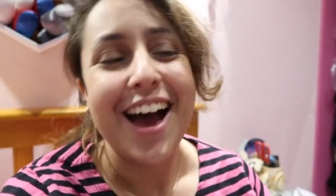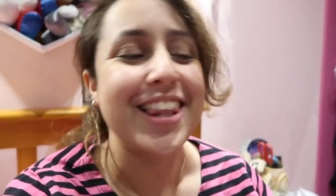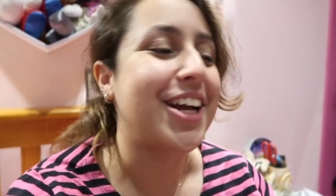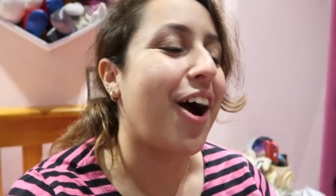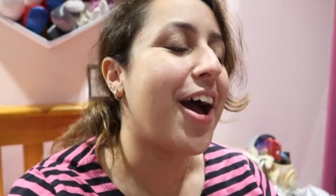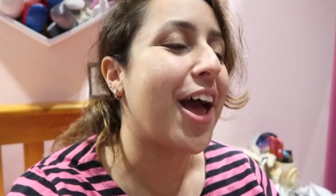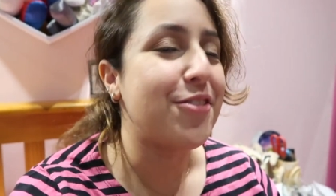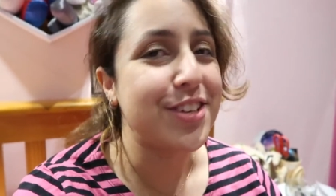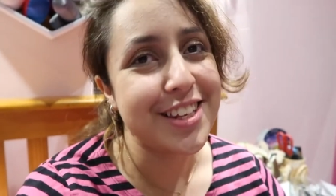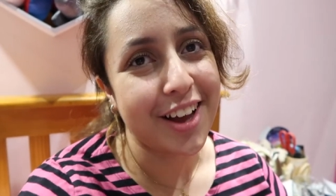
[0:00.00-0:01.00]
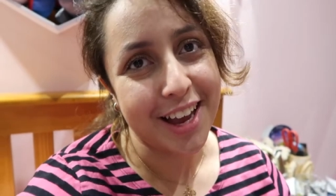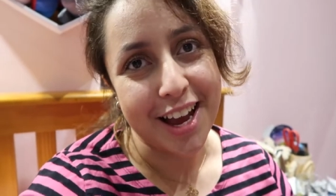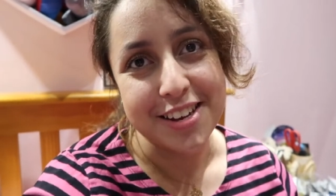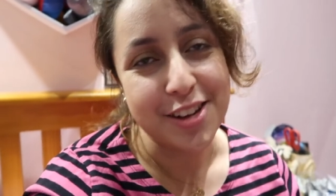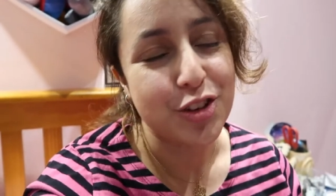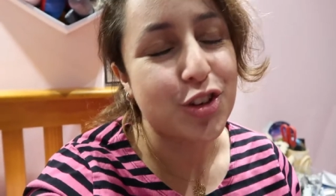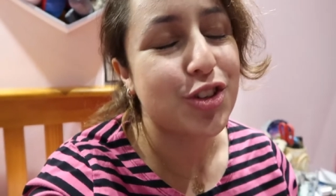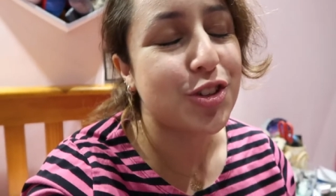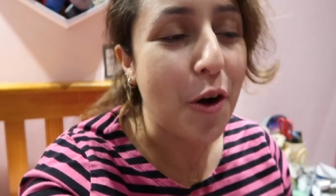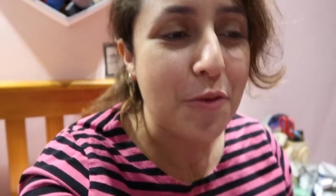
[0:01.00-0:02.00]
Like, I have seen Dianne in
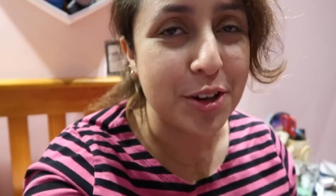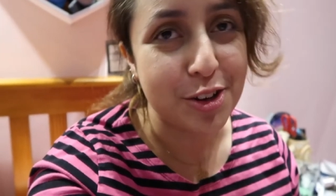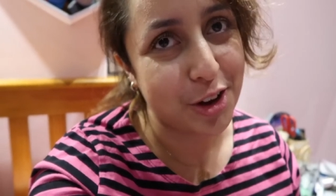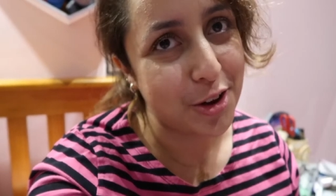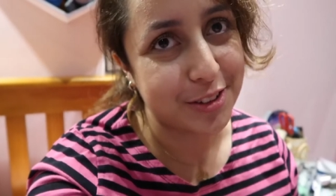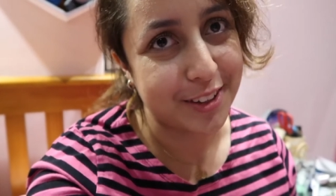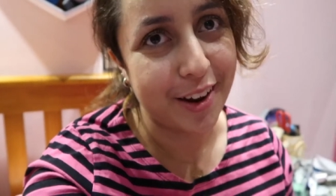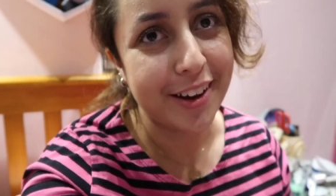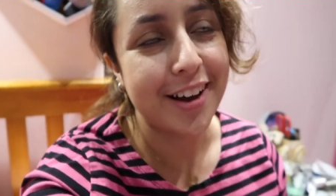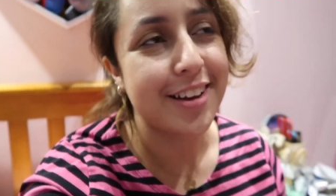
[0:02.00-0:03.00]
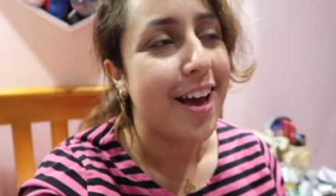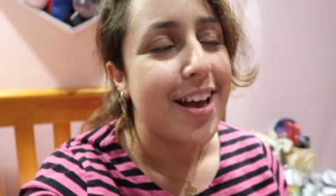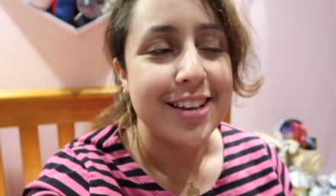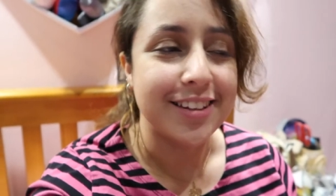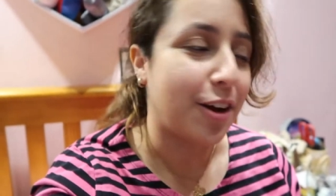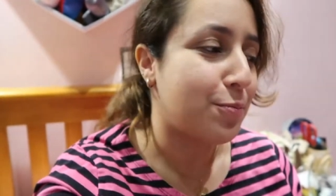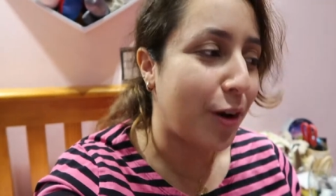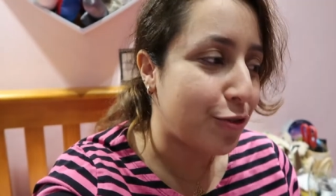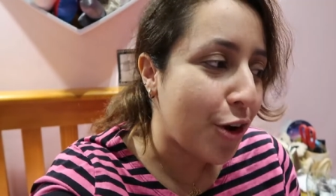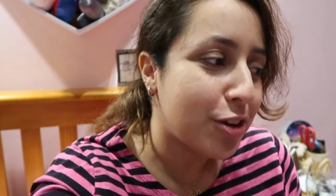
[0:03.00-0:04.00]
so many shows now. Like I said,
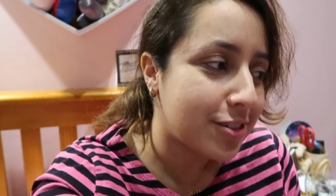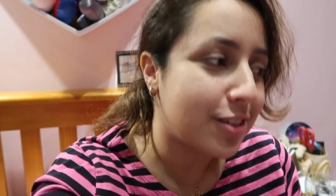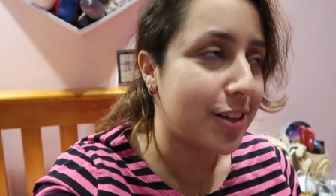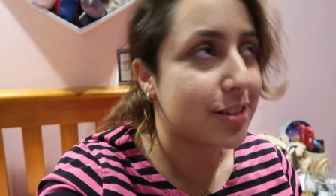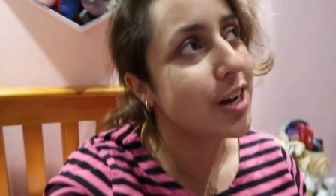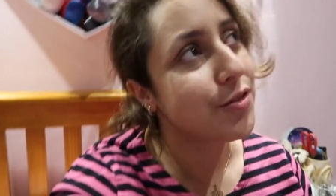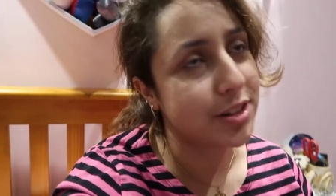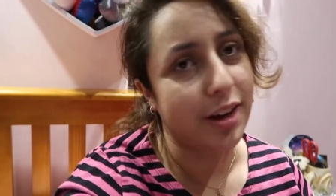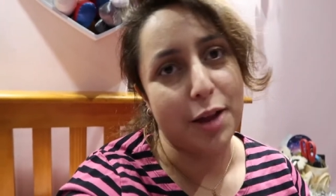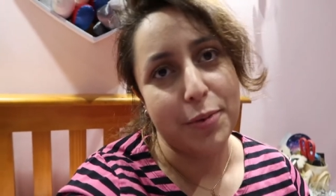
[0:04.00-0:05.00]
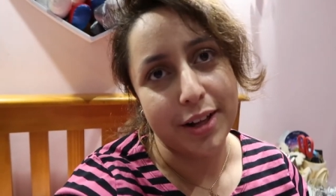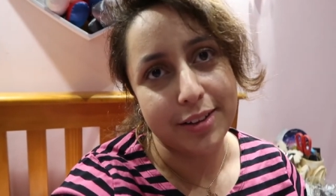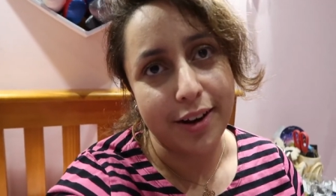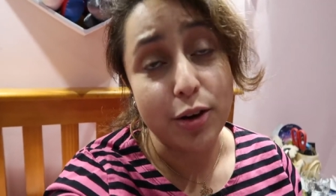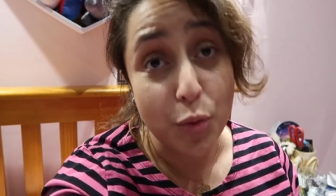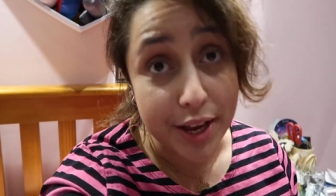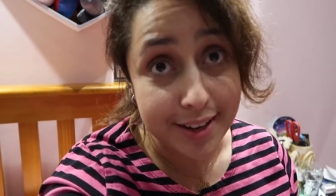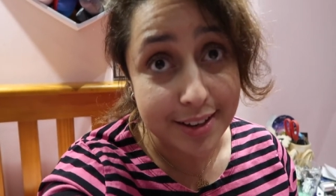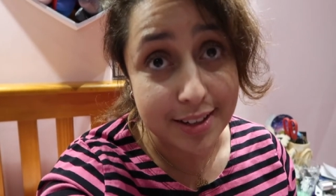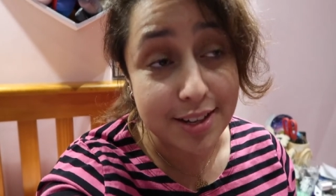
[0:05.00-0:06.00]
I first discovered Dianne Pilkington in
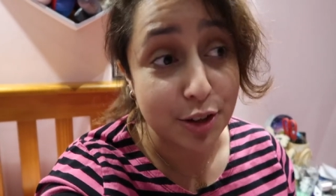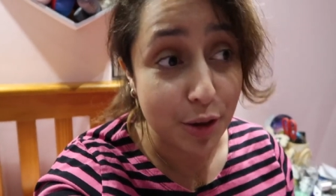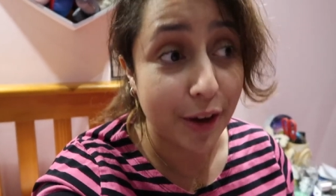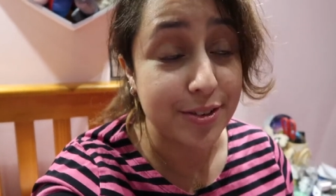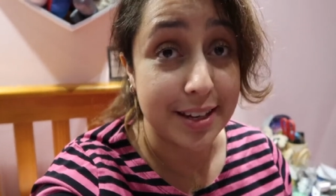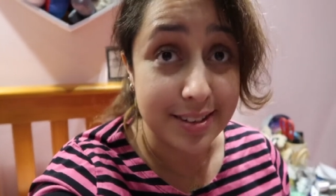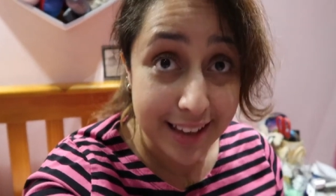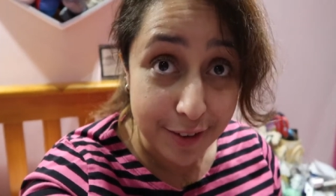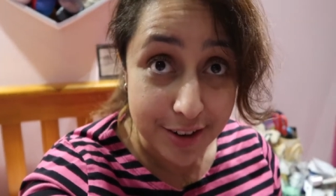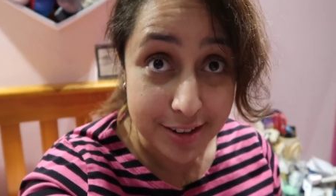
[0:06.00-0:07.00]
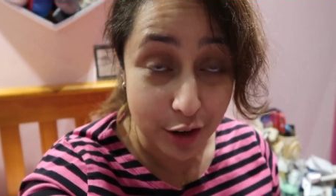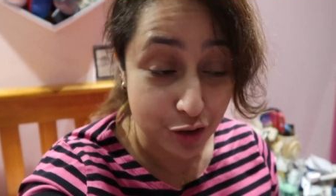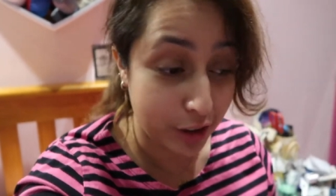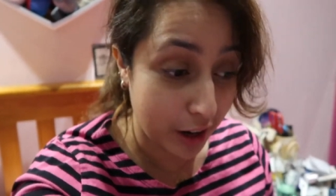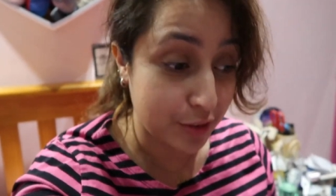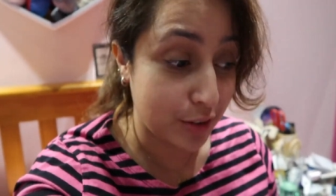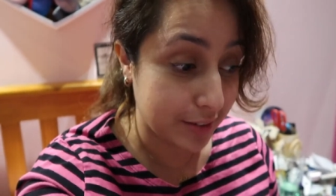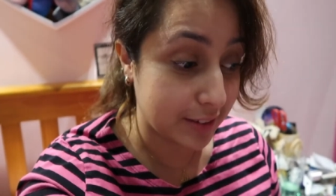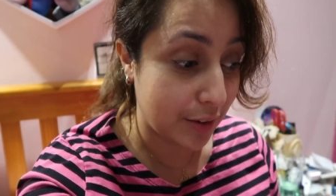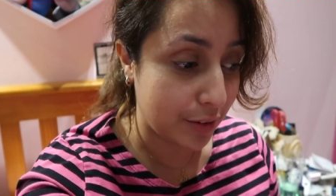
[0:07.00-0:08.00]
Wicked in 2007, July of
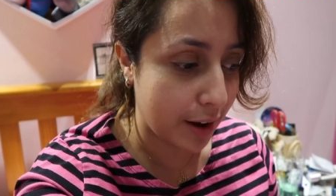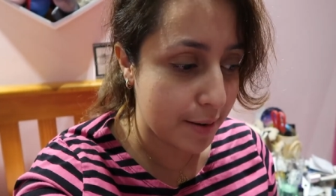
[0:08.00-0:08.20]
2007.